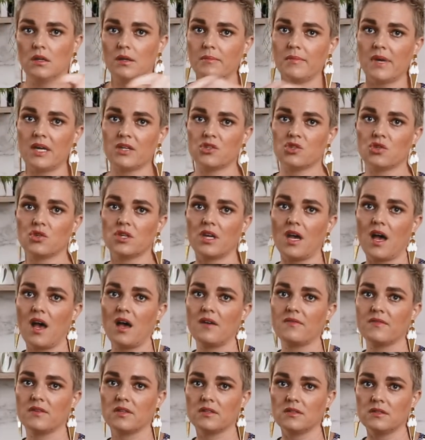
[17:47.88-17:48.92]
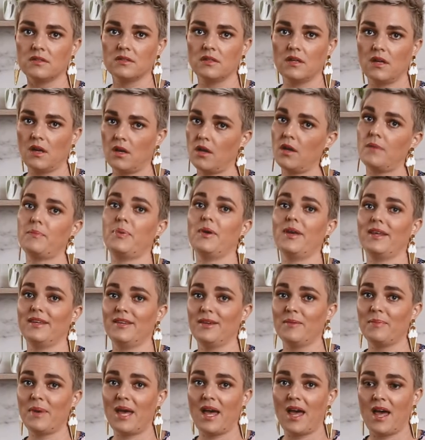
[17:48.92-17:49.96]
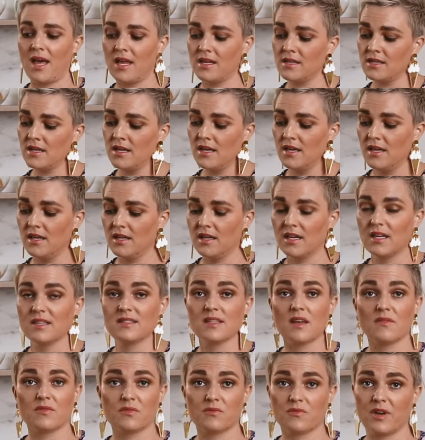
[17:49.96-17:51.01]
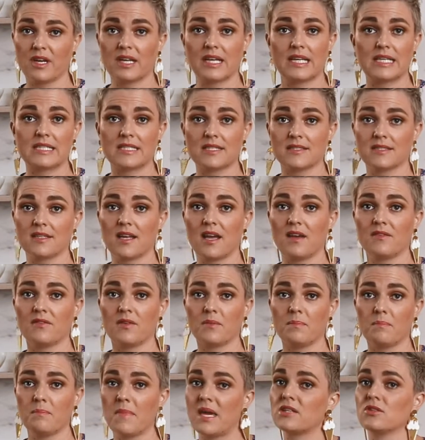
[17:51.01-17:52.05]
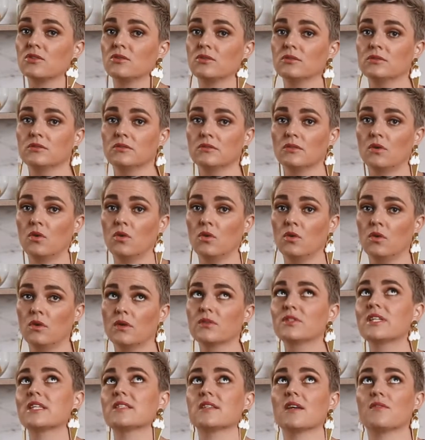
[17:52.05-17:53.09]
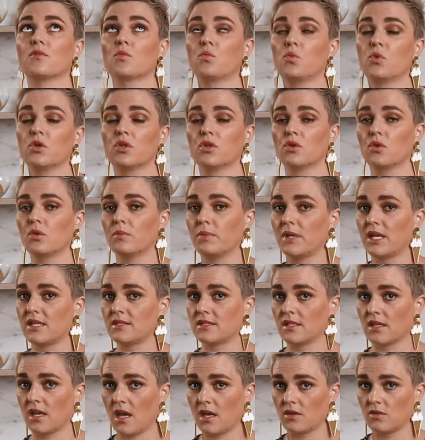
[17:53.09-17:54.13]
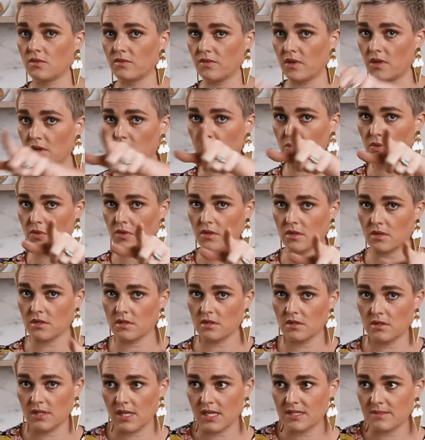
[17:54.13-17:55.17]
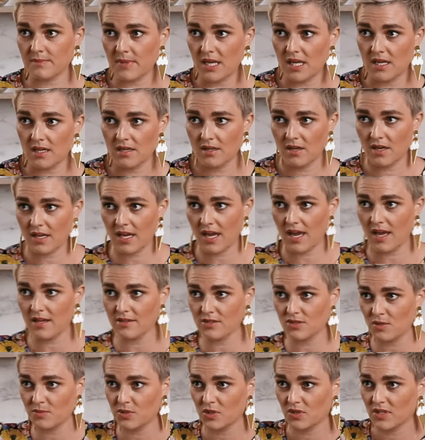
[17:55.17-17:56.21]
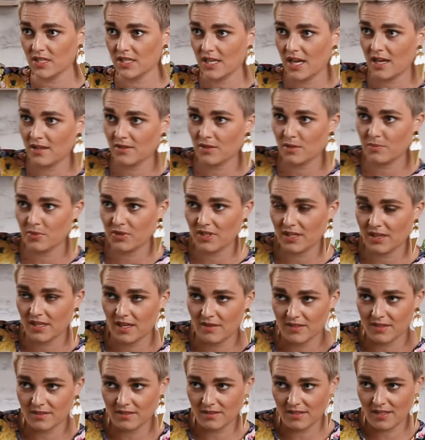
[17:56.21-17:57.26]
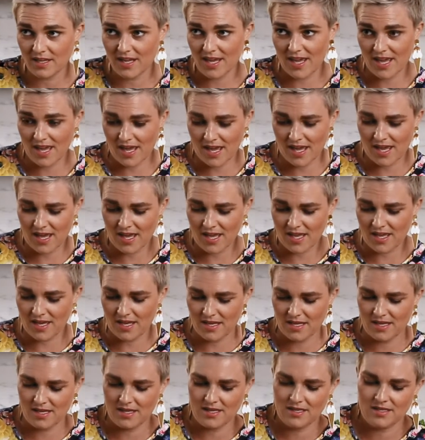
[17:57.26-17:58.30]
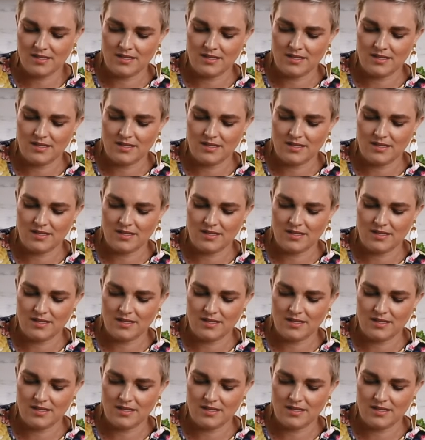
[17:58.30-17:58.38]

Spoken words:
make sure your pan is oven friendly and doesn't have a metal or doesn't have a wooden or plastic handle. Very important. That's me. Okay, I'll stop talking now. Go put it in the oven. Hey!